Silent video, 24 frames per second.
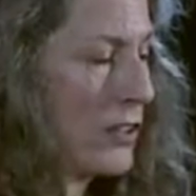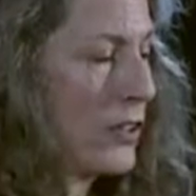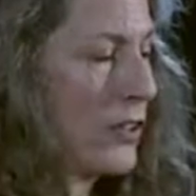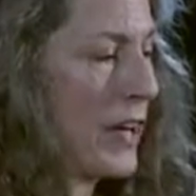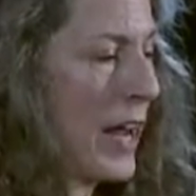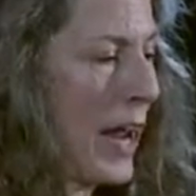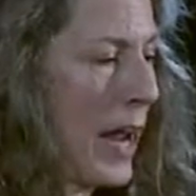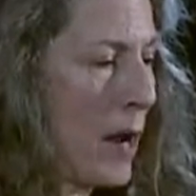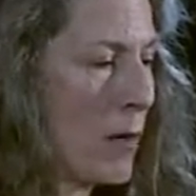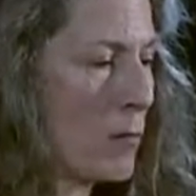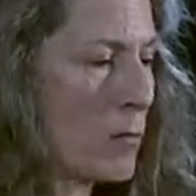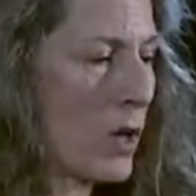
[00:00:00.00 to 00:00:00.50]
your
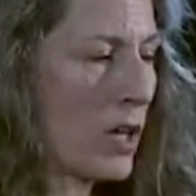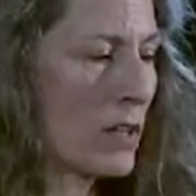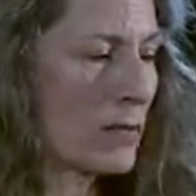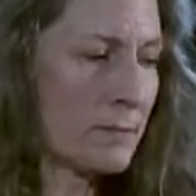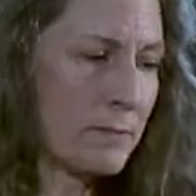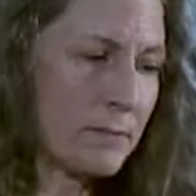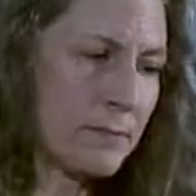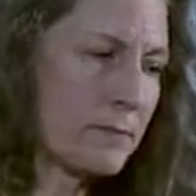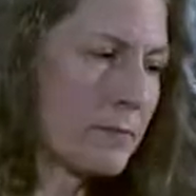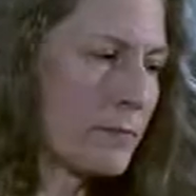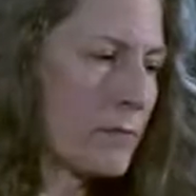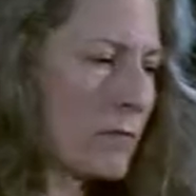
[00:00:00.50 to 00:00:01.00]
camera.
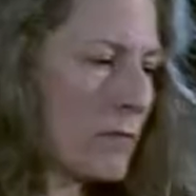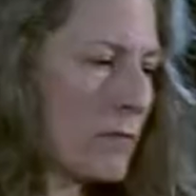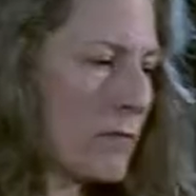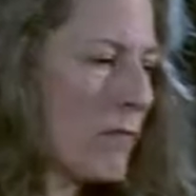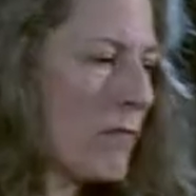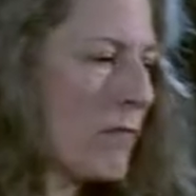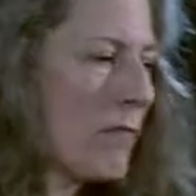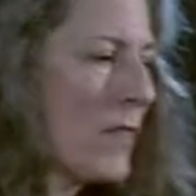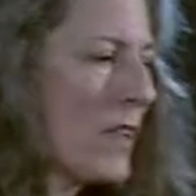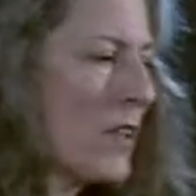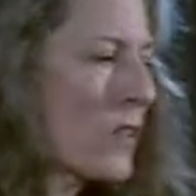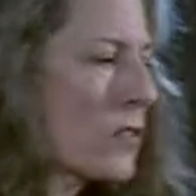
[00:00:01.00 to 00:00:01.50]

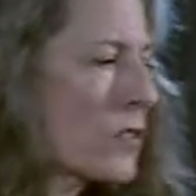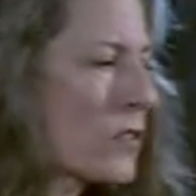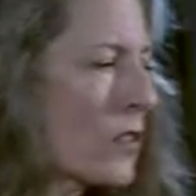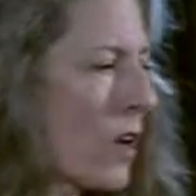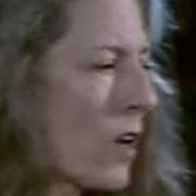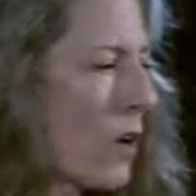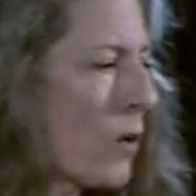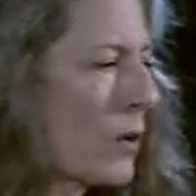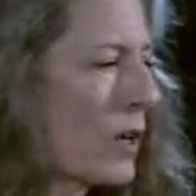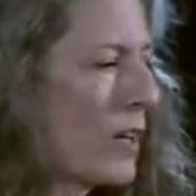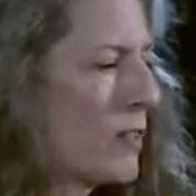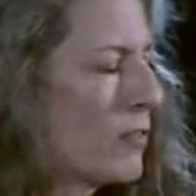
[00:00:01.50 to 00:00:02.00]

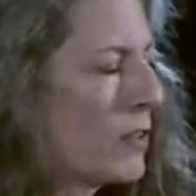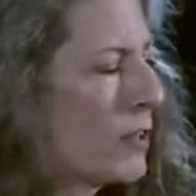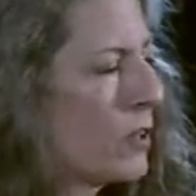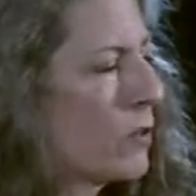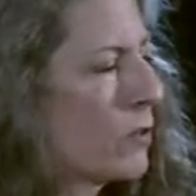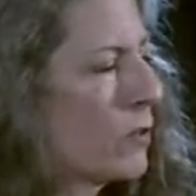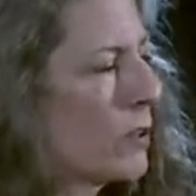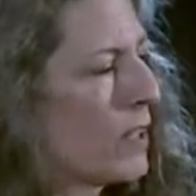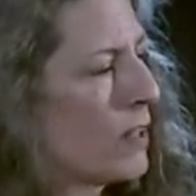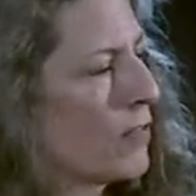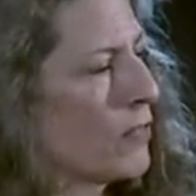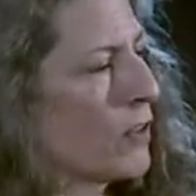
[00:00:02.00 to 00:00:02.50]
So if
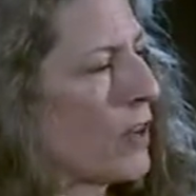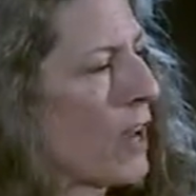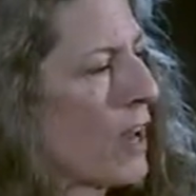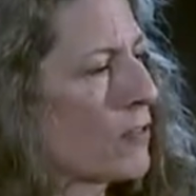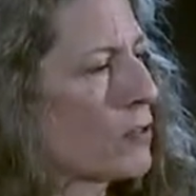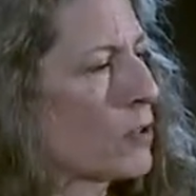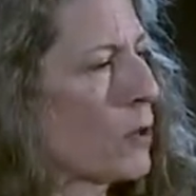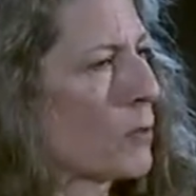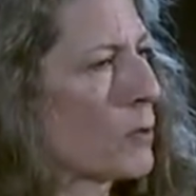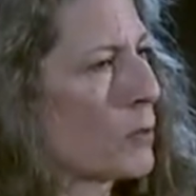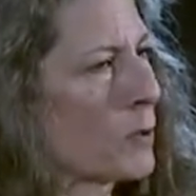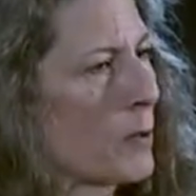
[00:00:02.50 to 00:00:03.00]
you have
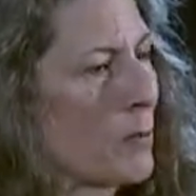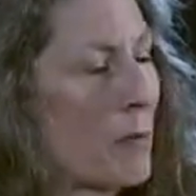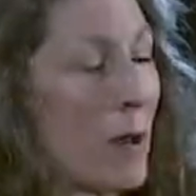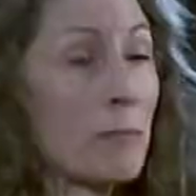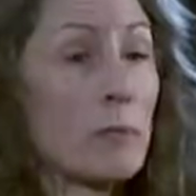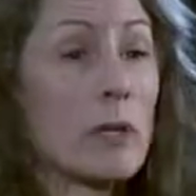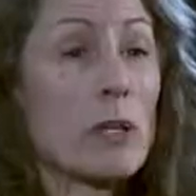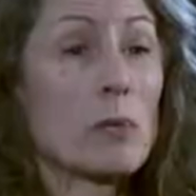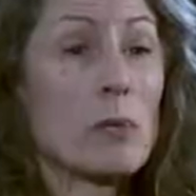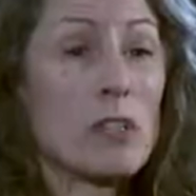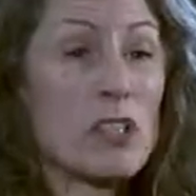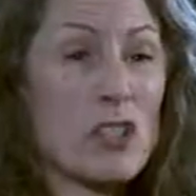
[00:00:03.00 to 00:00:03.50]
trouble
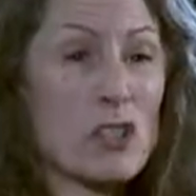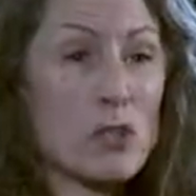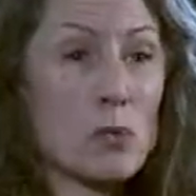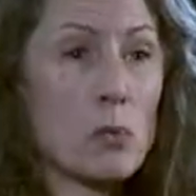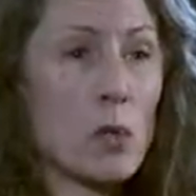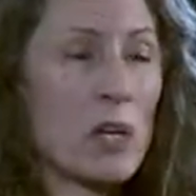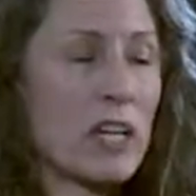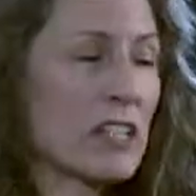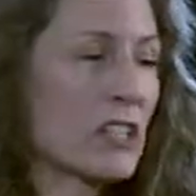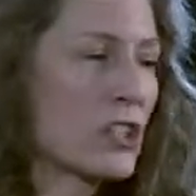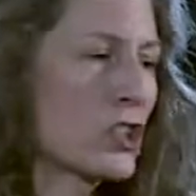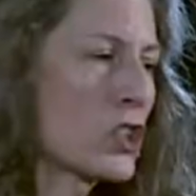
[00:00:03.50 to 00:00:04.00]
remembering which is
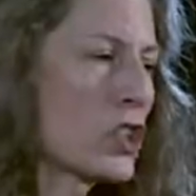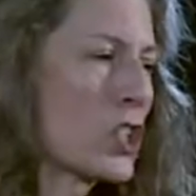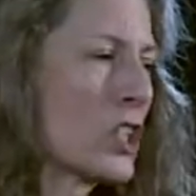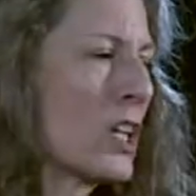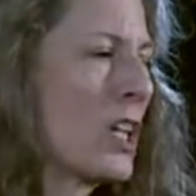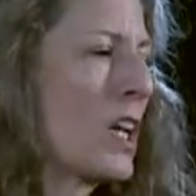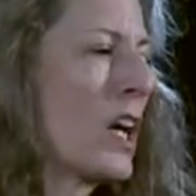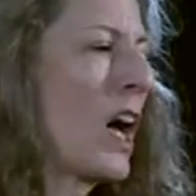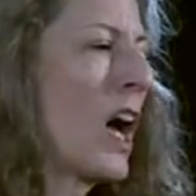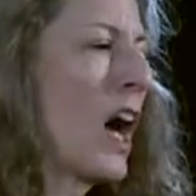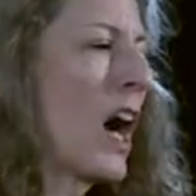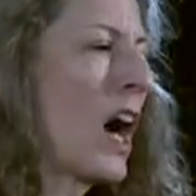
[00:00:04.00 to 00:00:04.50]
which,
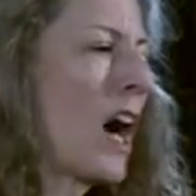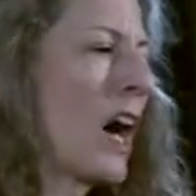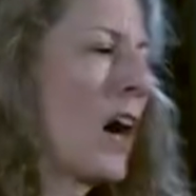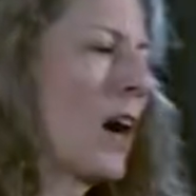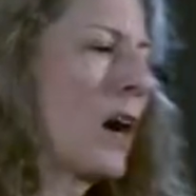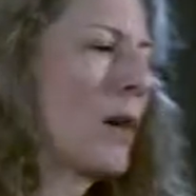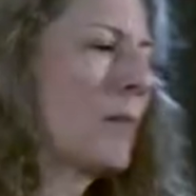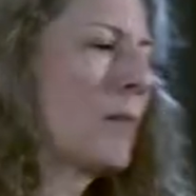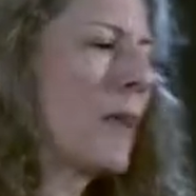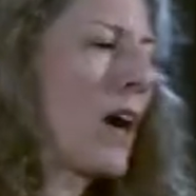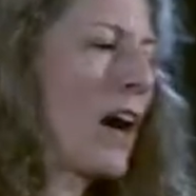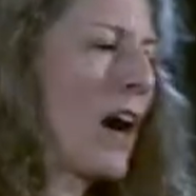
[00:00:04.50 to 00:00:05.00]

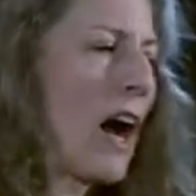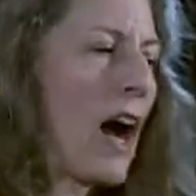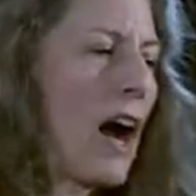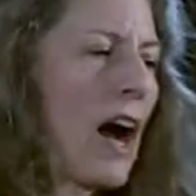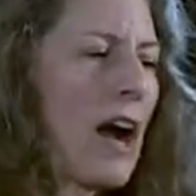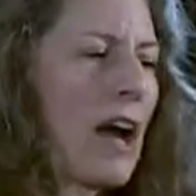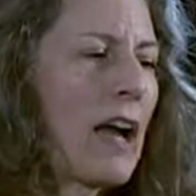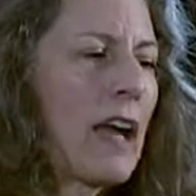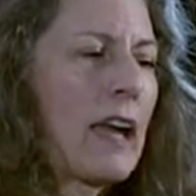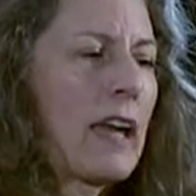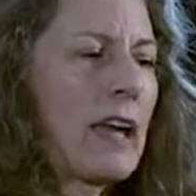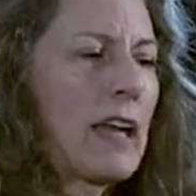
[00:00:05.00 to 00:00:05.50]

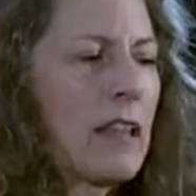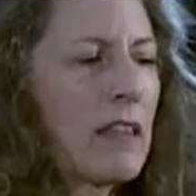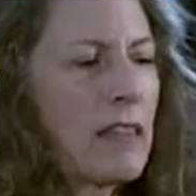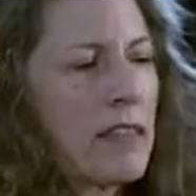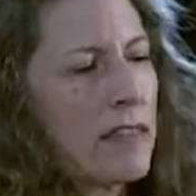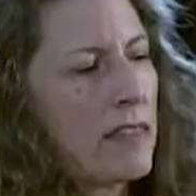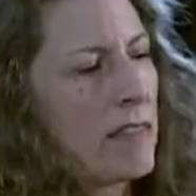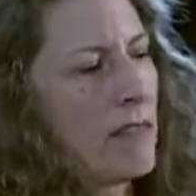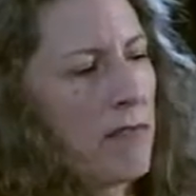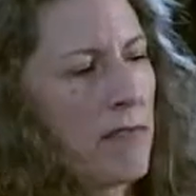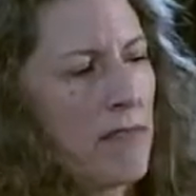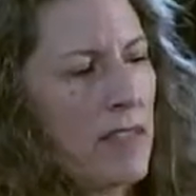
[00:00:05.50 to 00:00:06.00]
I
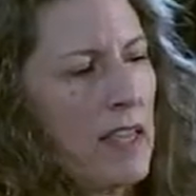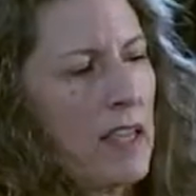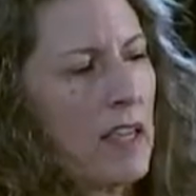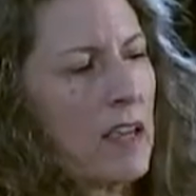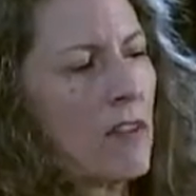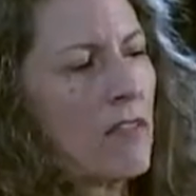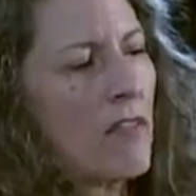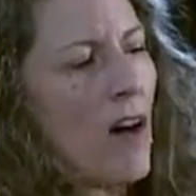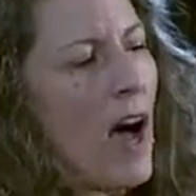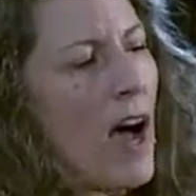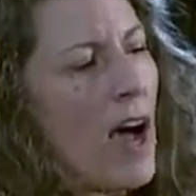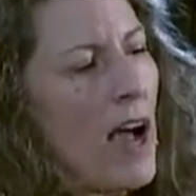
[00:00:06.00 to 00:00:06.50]
think
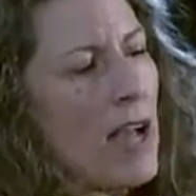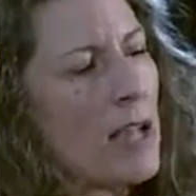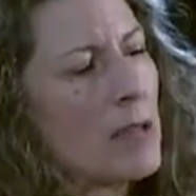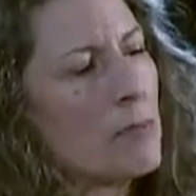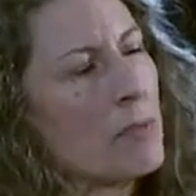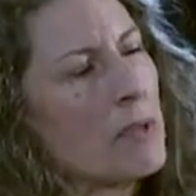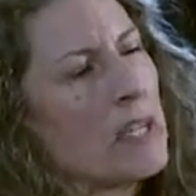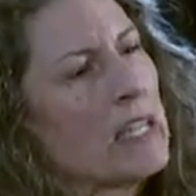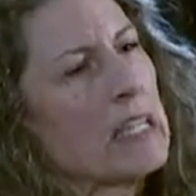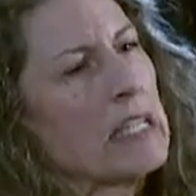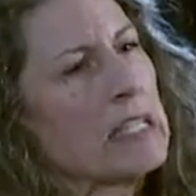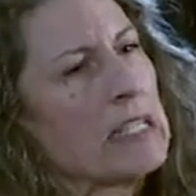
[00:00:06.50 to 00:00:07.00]
of
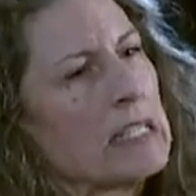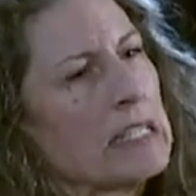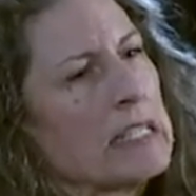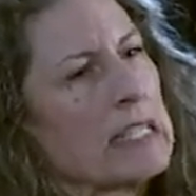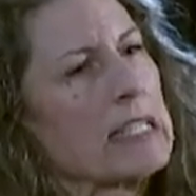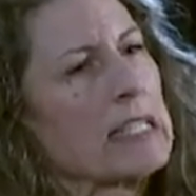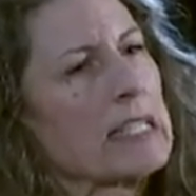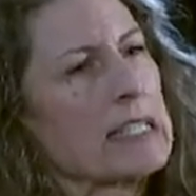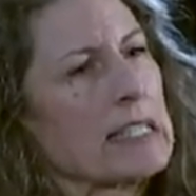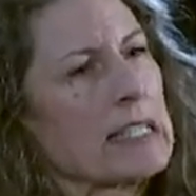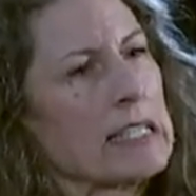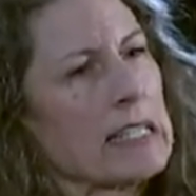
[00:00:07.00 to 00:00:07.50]

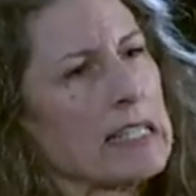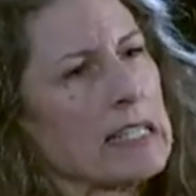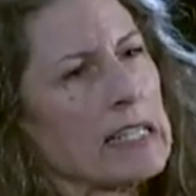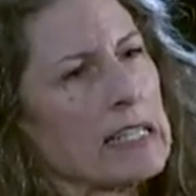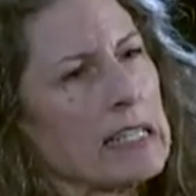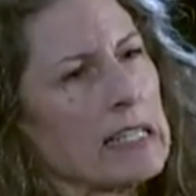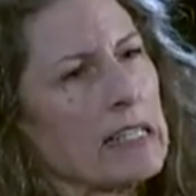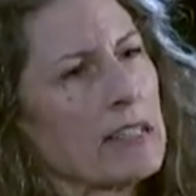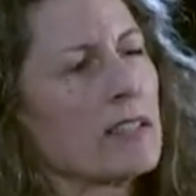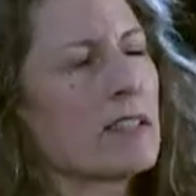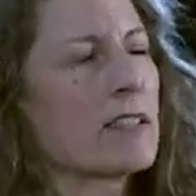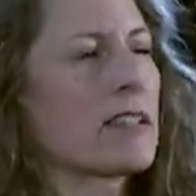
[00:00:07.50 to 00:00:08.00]

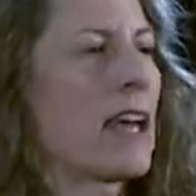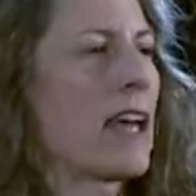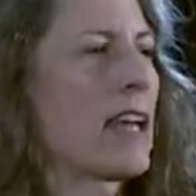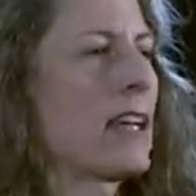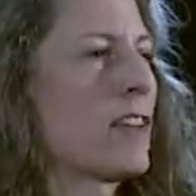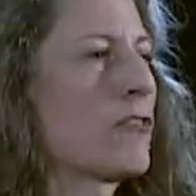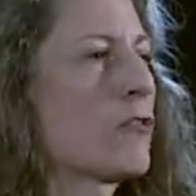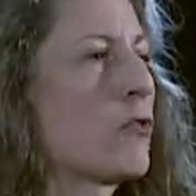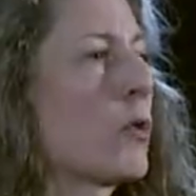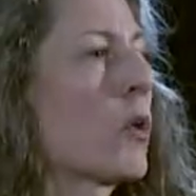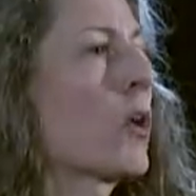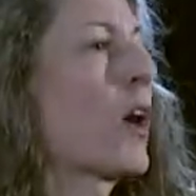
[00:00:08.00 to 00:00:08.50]
IPTC as
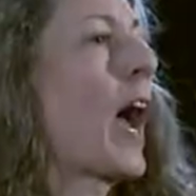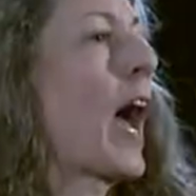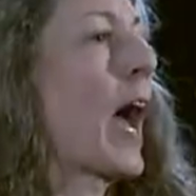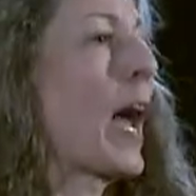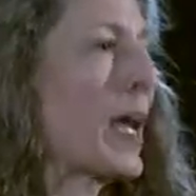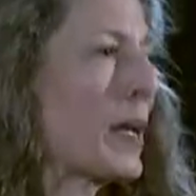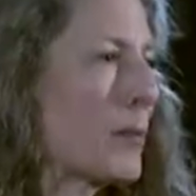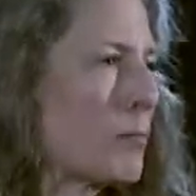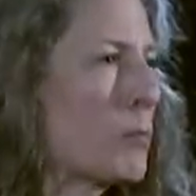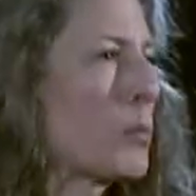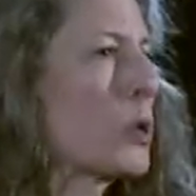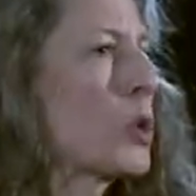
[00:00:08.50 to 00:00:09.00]
standing for
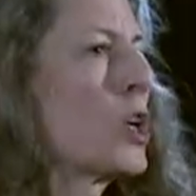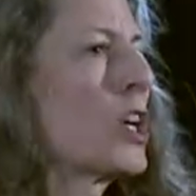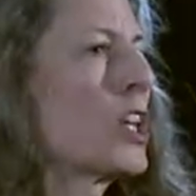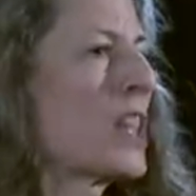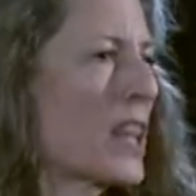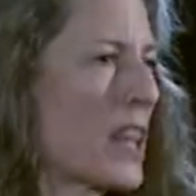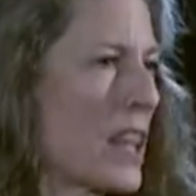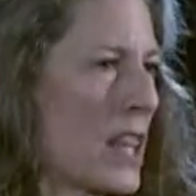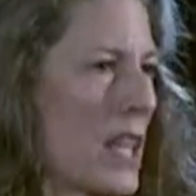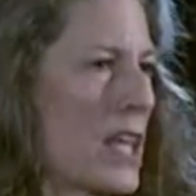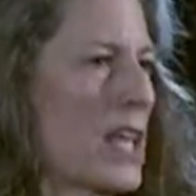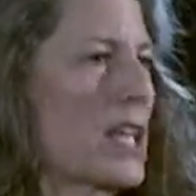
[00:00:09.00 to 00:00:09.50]
I put
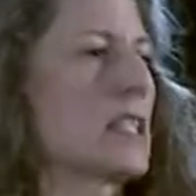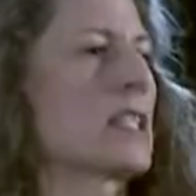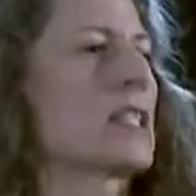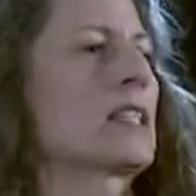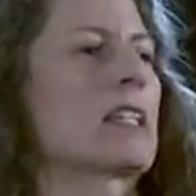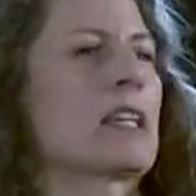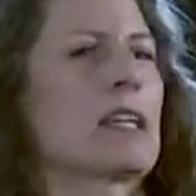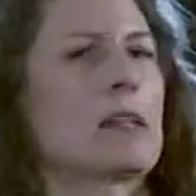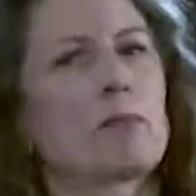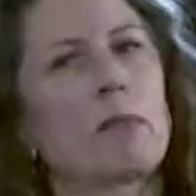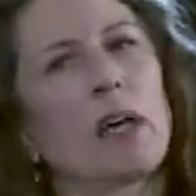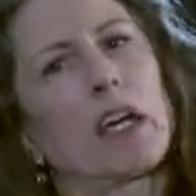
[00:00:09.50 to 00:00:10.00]
this
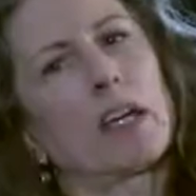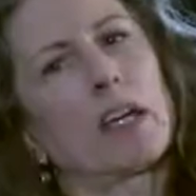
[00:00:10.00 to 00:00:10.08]
in my